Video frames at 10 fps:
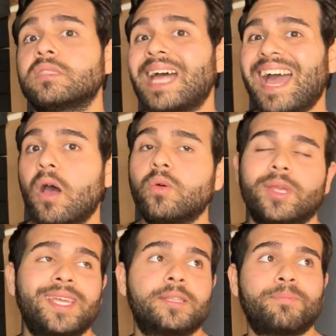loud
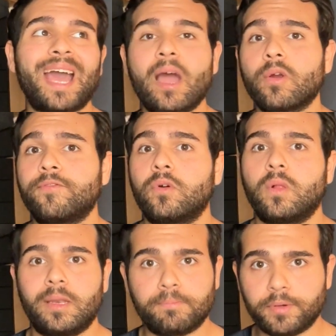and powerful
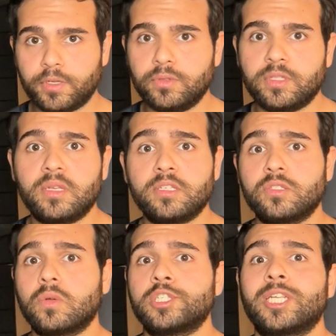and produce the
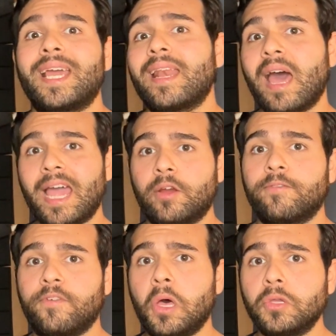distortion at higher
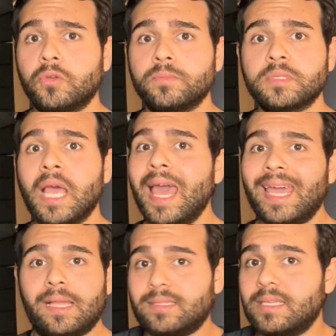volumes,
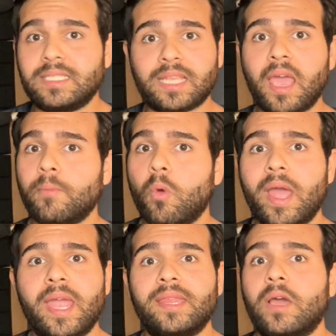it's the same
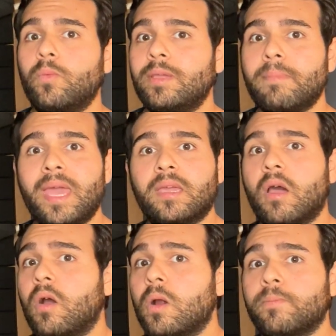way that we make
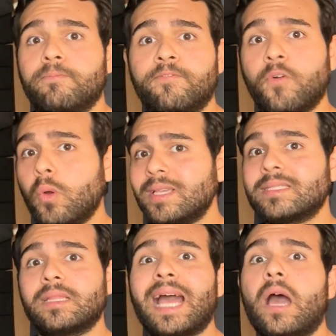our voice
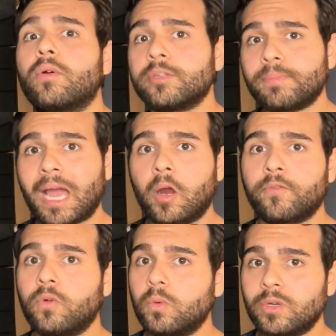loud and
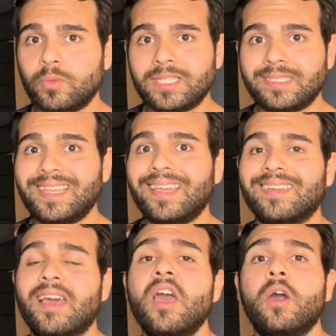powerful when we
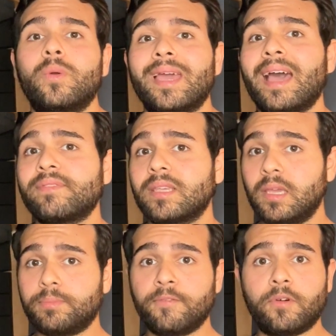sing. We have to
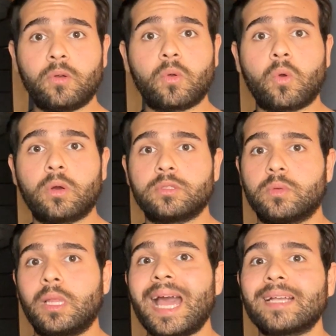keep the vocal cords
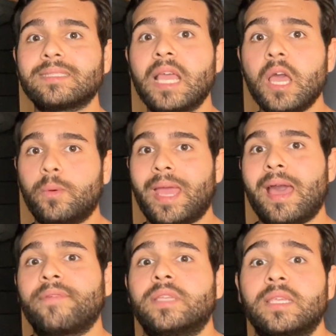relaxed, we
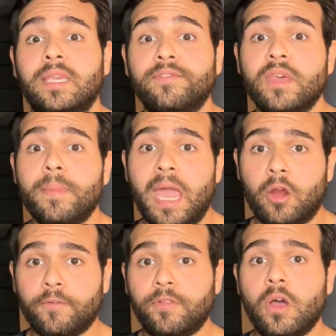have to give them
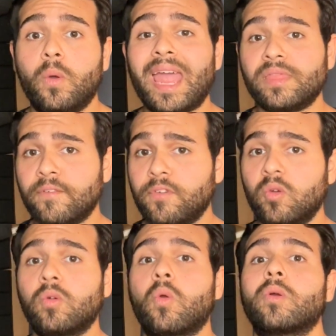airflow, and the vocal
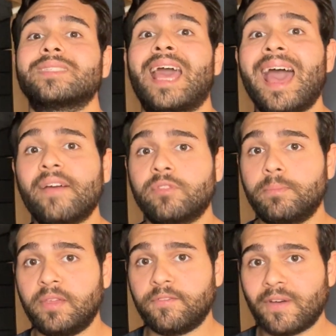cords have to
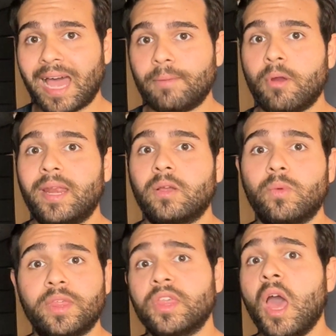be vibrating
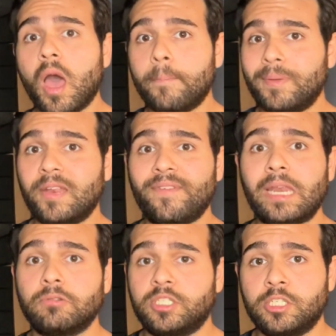with a bit of
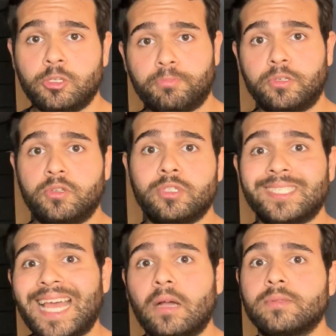energy to produce
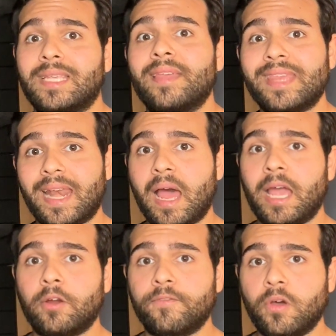sounds at that
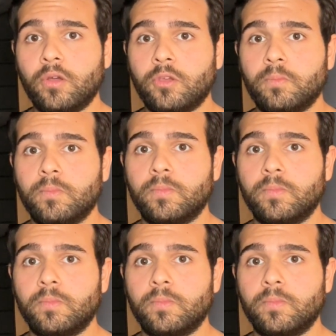higher volume.